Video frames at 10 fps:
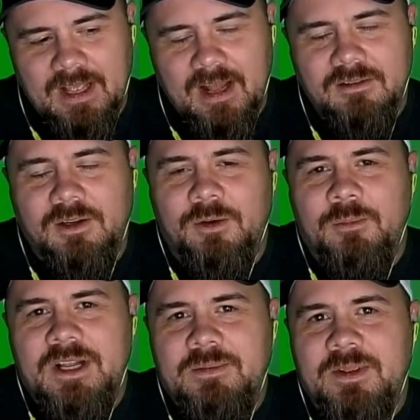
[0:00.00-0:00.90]
I don't know, it
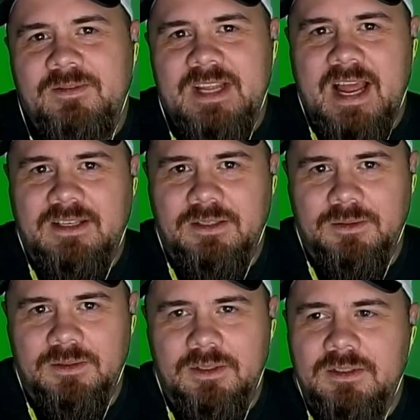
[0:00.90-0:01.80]
reminds me of
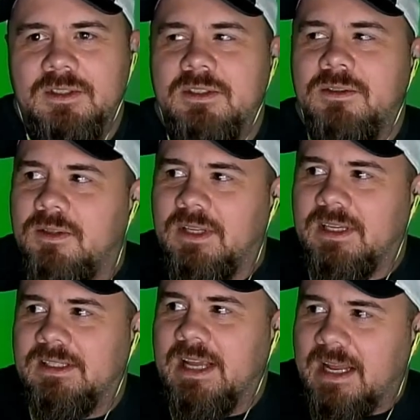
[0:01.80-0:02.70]
tattoos. There's this new
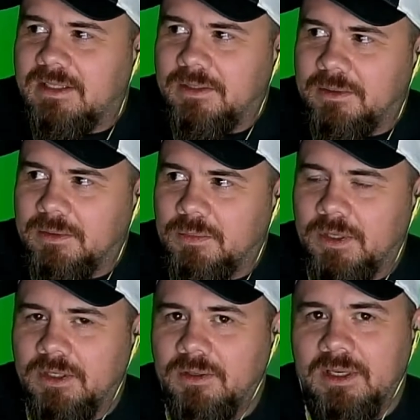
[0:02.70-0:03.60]
thing in tattoos
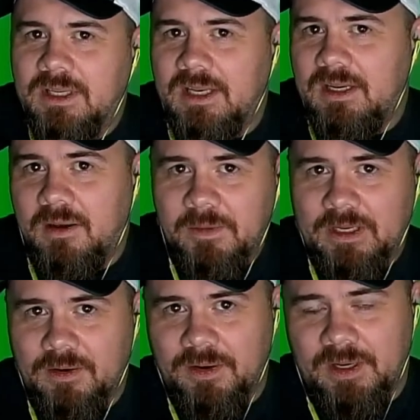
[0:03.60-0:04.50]
where you can get
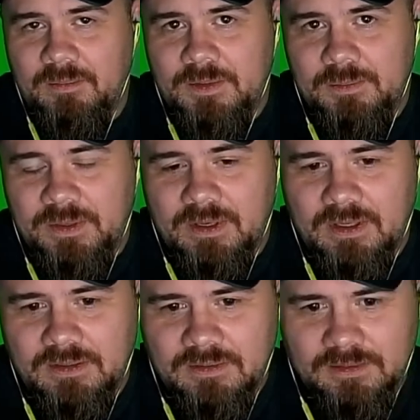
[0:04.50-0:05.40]
numbing cream to put
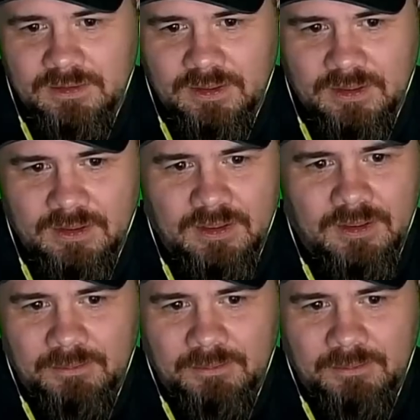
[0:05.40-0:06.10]
on your